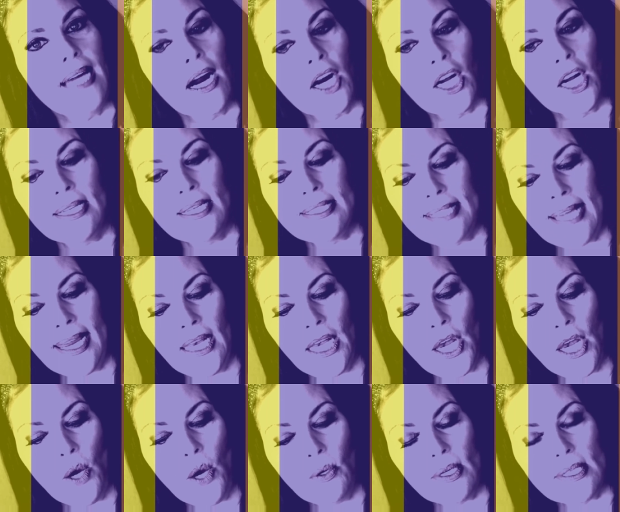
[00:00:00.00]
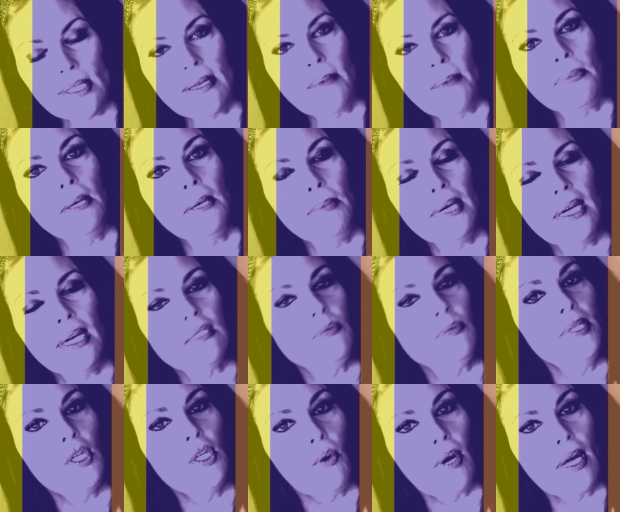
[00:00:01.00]
are going to say no to something because
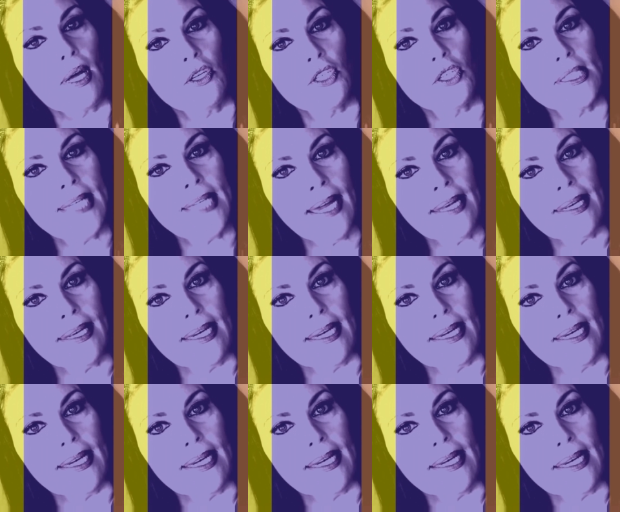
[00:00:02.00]
we don't understand